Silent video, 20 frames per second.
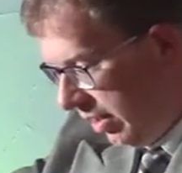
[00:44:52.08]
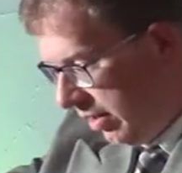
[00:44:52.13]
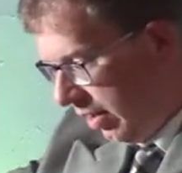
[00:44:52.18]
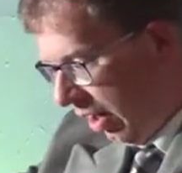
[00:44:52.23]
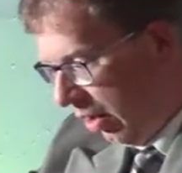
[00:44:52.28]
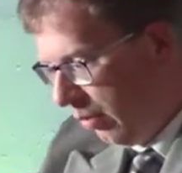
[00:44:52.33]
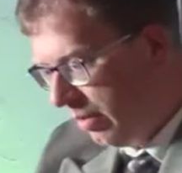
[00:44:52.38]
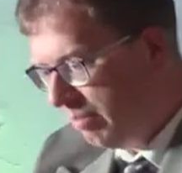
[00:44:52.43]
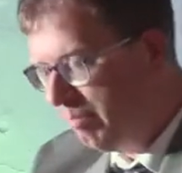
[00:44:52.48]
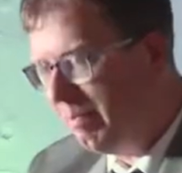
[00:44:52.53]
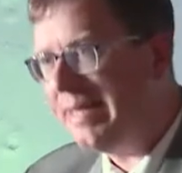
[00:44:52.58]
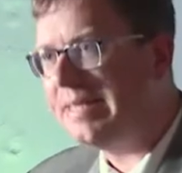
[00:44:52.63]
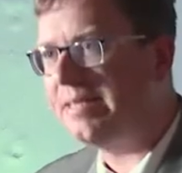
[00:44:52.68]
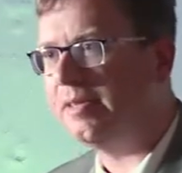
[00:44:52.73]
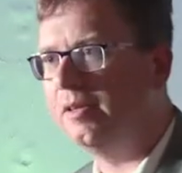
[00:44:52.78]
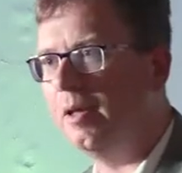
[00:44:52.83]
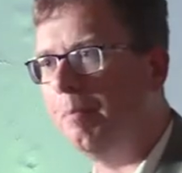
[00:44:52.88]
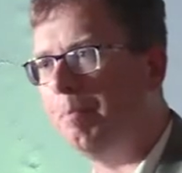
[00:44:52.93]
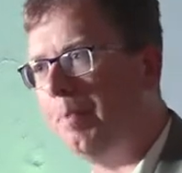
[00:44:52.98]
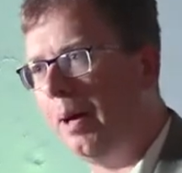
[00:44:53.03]
go and meet
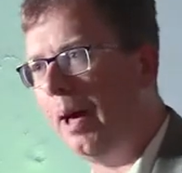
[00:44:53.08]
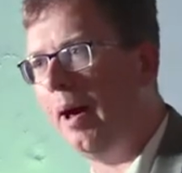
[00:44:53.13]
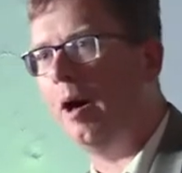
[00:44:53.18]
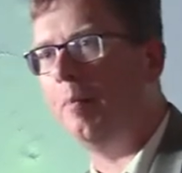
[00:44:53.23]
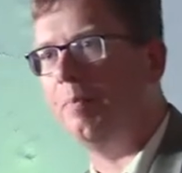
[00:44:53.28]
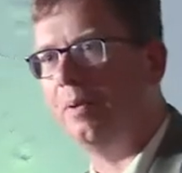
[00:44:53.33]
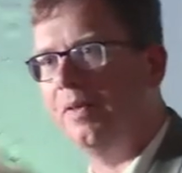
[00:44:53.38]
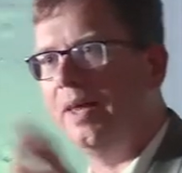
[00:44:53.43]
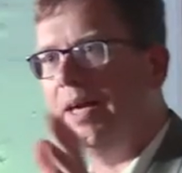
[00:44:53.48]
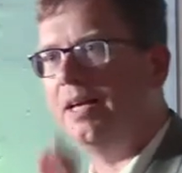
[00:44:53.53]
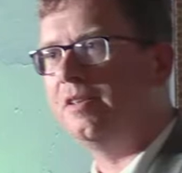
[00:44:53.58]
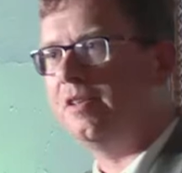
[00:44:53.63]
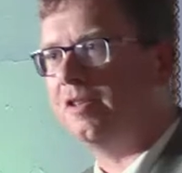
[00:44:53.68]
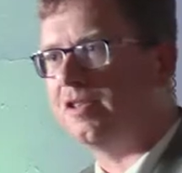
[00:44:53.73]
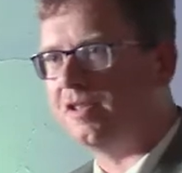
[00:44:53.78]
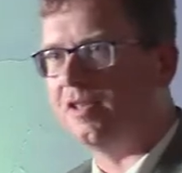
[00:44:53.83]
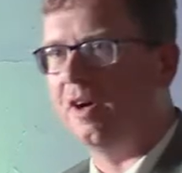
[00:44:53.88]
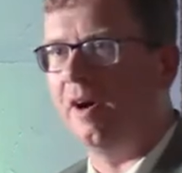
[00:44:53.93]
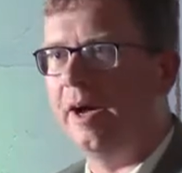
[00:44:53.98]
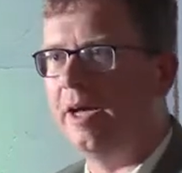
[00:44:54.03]
in the pub, and they
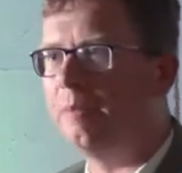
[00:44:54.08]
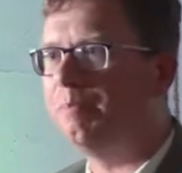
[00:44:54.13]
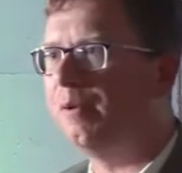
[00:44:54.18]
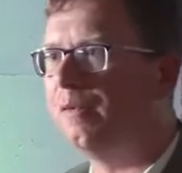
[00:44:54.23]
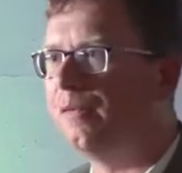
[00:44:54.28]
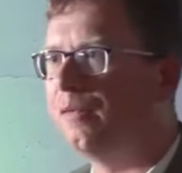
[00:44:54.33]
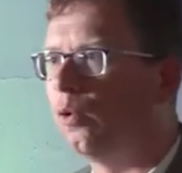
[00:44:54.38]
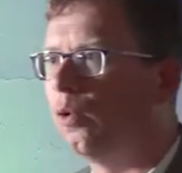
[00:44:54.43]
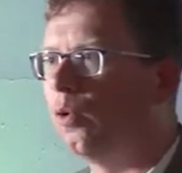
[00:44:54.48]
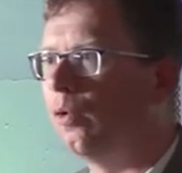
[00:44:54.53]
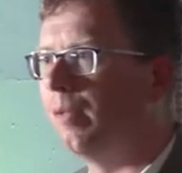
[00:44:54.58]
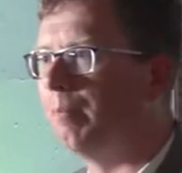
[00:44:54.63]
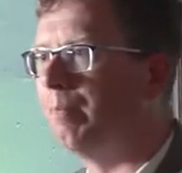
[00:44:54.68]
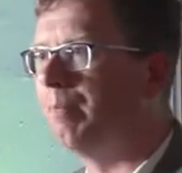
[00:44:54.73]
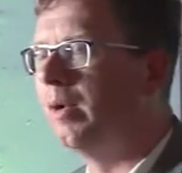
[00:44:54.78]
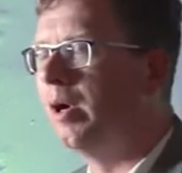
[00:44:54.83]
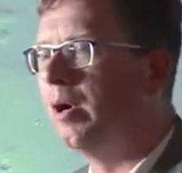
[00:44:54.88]
decide before the